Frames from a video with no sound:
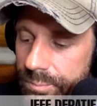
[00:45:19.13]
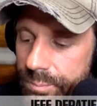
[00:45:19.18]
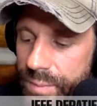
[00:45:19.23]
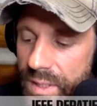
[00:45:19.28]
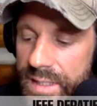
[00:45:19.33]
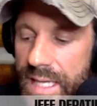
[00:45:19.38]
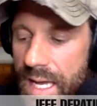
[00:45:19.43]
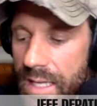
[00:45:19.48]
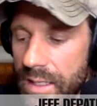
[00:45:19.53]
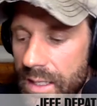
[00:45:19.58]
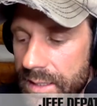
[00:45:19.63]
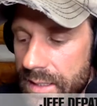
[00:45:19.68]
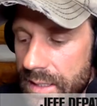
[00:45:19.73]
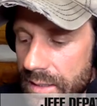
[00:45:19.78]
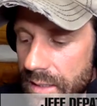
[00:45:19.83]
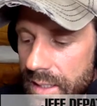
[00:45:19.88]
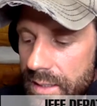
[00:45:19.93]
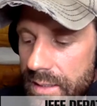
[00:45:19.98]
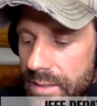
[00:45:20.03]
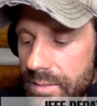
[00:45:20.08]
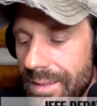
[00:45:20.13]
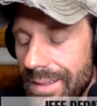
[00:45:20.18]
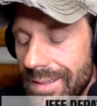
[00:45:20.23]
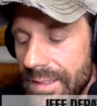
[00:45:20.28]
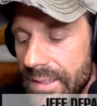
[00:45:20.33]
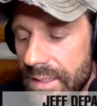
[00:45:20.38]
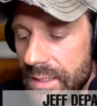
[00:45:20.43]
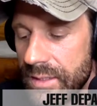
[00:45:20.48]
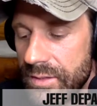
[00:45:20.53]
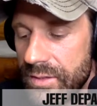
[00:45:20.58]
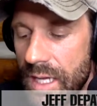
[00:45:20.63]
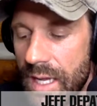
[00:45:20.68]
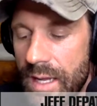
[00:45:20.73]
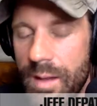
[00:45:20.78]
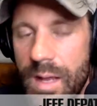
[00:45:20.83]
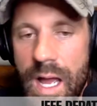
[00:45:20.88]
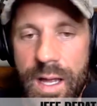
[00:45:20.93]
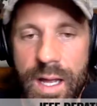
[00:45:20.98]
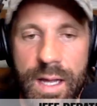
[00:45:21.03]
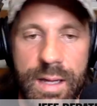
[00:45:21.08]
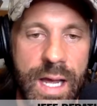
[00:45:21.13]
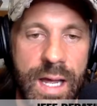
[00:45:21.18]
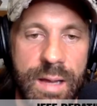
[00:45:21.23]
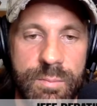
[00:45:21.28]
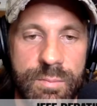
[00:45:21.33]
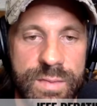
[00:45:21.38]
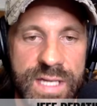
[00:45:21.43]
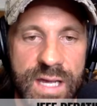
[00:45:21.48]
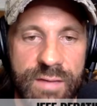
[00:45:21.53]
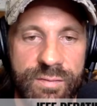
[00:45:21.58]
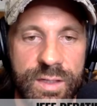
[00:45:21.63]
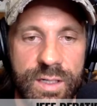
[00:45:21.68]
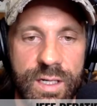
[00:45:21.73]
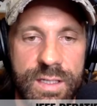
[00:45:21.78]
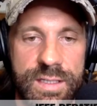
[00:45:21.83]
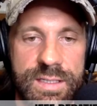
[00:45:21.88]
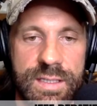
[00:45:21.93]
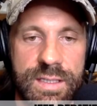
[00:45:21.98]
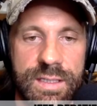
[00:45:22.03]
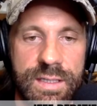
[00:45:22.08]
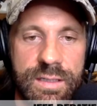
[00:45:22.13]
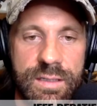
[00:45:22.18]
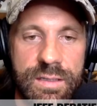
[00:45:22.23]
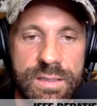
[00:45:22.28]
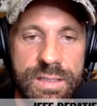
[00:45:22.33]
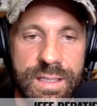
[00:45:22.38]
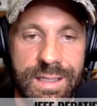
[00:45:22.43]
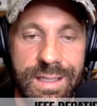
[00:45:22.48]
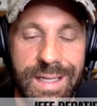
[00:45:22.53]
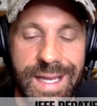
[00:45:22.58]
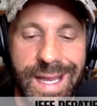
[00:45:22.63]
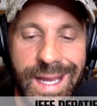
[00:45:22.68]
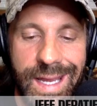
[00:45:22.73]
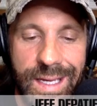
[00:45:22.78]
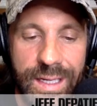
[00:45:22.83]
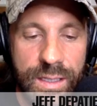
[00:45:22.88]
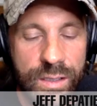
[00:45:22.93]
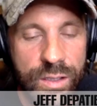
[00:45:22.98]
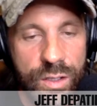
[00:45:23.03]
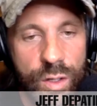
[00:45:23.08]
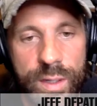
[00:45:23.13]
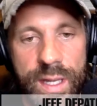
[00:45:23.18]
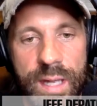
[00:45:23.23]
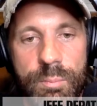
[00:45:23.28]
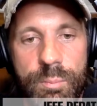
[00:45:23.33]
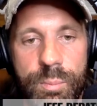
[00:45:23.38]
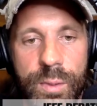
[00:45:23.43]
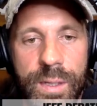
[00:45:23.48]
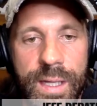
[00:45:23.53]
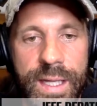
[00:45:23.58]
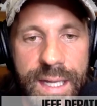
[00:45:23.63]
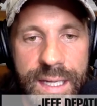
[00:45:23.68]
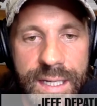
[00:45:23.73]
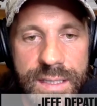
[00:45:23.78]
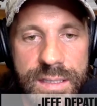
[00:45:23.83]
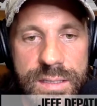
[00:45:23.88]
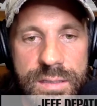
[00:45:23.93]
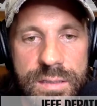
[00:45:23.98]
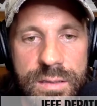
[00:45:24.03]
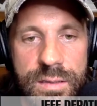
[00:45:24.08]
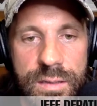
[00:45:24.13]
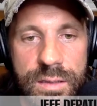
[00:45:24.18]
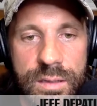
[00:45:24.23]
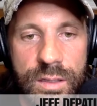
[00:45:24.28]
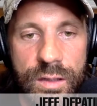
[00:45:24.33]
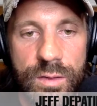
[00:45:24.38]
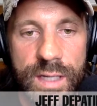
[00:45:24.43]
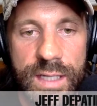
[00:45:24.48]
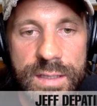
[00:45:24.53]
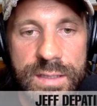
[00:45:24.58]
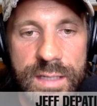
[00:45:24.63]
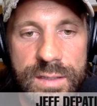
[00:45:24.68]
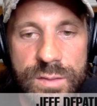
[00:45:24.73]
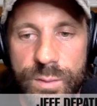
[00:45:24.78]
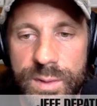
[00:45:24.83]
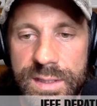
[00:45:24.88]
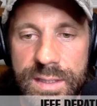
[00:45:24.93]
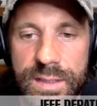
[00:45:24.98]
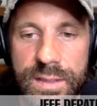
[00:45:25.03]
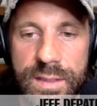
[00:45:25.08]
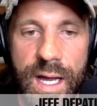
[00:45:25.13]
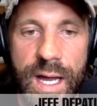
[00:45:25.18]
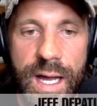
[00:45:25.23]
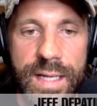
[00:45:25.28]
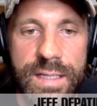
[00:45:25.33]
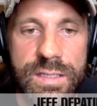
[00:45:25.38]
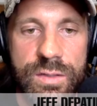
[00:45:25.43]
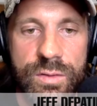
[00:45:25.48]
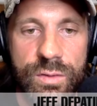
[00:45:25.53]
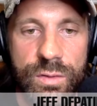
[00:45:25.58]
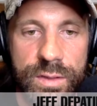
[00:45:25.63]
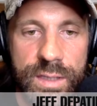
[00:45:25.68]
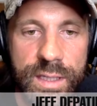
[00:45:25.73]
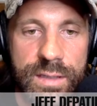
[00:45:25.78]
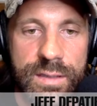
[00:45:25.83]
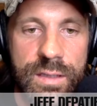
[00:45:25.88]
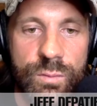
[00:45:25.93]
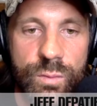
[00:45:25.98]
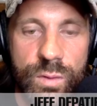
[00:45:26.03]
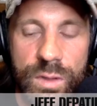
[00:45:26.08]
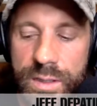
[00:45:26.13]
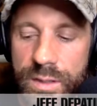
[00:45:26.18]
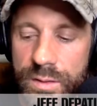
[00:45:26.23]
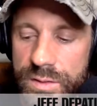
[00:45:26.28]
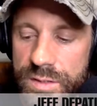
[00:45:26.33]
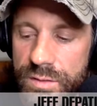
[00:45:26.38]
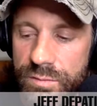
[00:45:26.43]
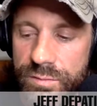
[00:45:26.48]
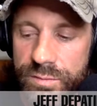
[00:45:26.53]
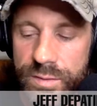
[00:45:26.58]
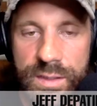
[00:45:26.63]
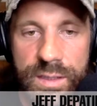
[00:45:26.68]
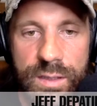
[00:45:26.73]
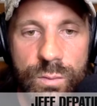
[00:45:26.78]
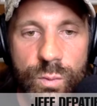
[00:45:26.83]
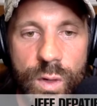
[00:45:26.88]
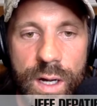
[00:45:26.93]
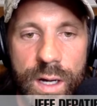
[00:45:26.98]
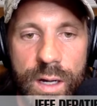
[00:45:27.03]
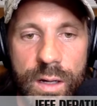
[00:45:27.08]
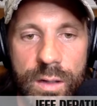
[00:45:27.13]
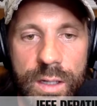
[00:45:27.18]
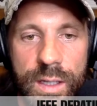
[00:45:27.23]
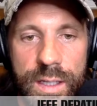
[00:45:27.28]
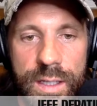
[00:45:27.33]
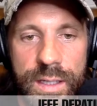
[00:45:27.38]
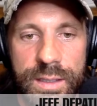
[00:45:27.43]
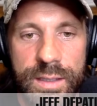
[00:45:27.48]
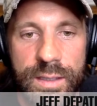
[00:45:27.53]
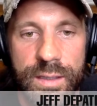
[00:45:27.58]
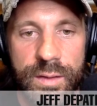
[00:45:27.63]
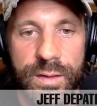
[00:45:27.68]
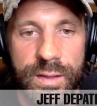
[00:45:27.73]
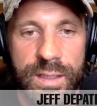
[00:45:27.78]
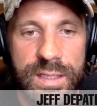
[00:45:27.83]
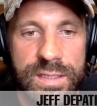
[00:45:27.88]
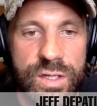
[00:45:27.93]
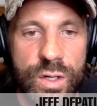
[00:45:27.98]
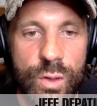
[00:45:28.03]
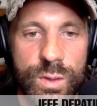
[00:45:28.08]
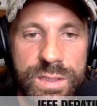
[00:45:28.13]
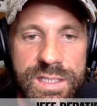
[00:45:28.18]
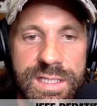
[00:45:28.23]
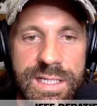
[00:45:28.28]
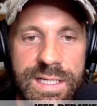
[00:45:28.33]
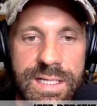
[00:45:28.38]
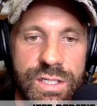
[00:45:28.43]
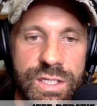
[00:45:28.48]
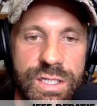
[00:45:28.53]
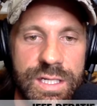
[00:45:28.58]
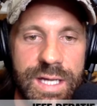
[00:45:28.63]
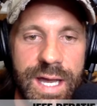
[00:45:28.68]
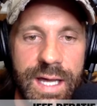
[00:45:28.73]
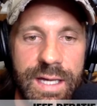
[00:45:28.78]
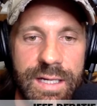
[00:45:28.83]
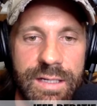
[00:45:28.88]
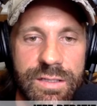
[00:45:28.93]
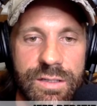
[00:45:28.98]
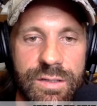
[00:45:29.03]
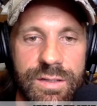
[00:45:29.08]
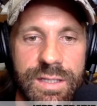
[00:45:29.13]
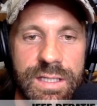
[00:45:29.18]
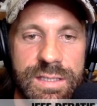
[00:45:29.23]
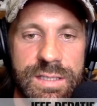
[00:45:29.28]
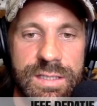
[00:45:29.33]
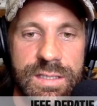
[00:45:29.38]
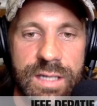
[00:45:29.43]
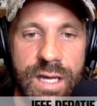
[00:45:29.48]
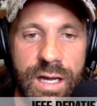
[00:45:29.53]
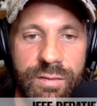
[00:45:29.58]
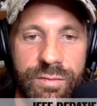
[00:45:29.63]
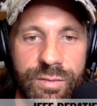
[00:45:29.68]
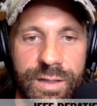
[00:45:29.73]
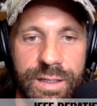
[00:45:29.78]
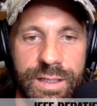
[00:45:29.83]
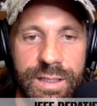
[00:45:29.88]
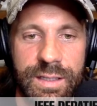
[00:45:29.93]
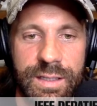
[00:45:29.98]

But yeah, I'm definitely not sitting here saying, hey, go get blazed. That's what we did in high school, and that didn't work out so fucking well, because no one's teaching you how to do this stuff